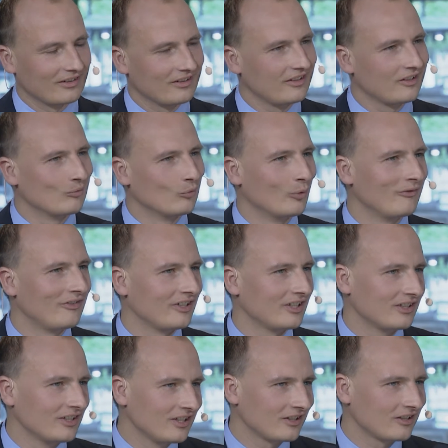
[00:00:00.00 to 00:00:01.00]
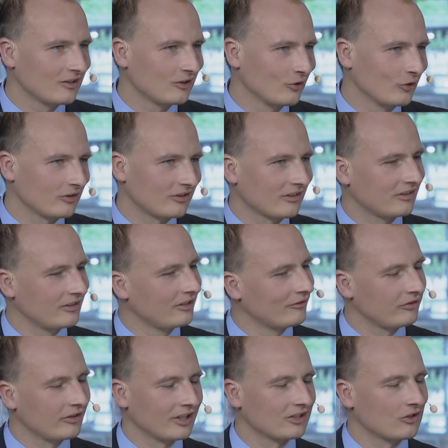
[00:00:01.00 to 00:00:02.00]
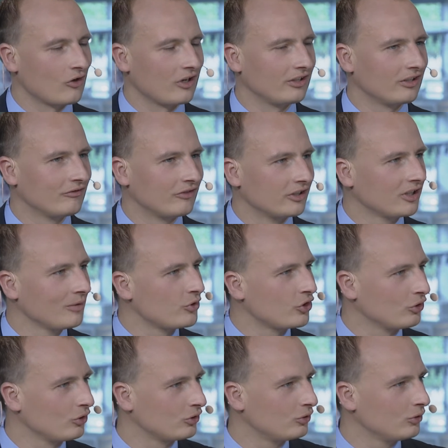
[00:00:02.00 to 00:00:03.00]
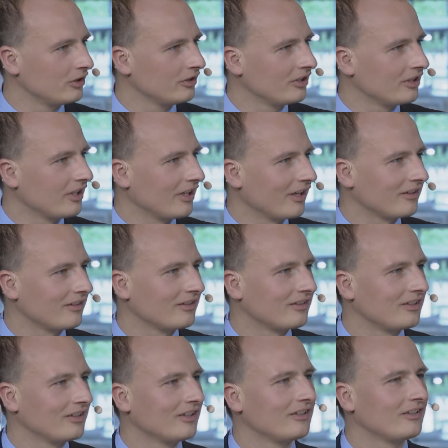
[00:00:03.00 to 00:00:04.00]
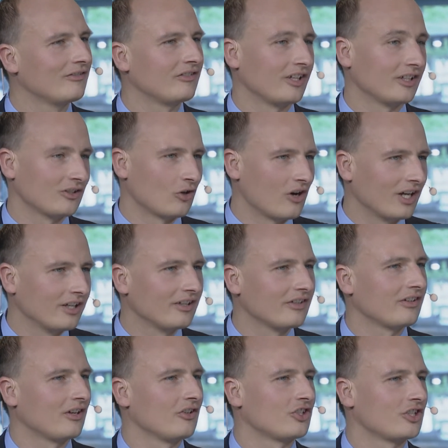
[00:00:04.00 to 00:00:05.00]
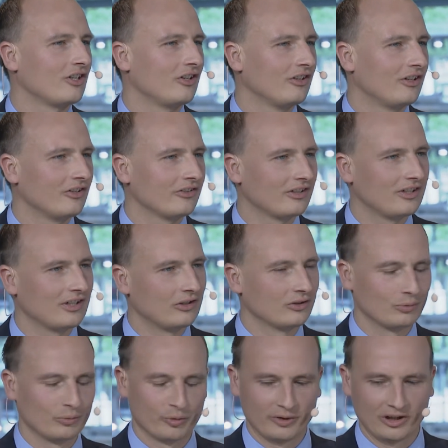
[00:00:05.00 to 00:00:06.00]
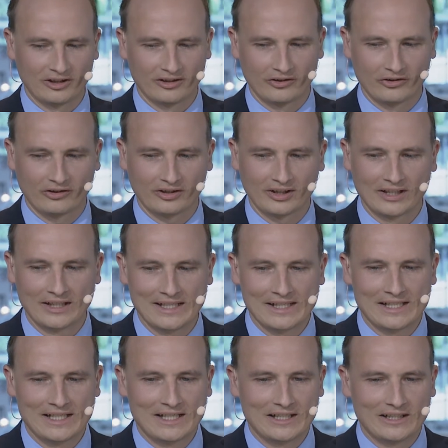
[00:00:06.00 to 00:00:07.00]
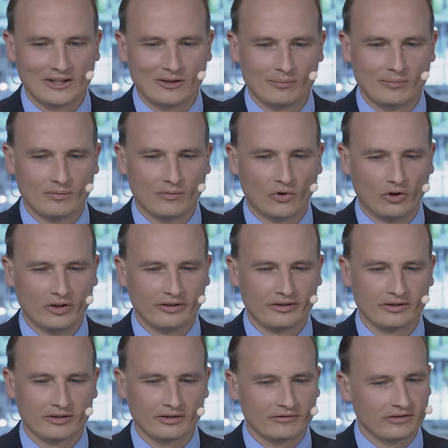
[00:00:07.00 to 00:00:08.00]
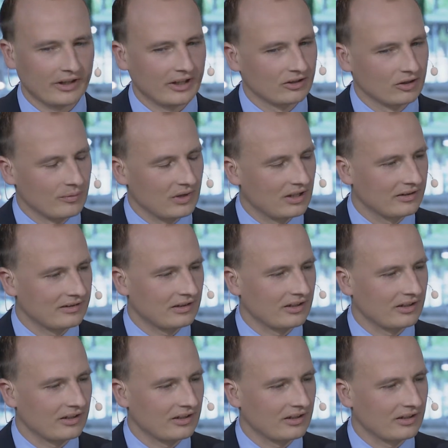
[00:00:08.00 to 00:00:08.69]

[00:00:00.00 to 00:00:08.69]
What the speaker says: to do with the sales structures there that are maybe a bit different to in the automotive industry. And maybe I can just add that when I say individualization, I mean more than just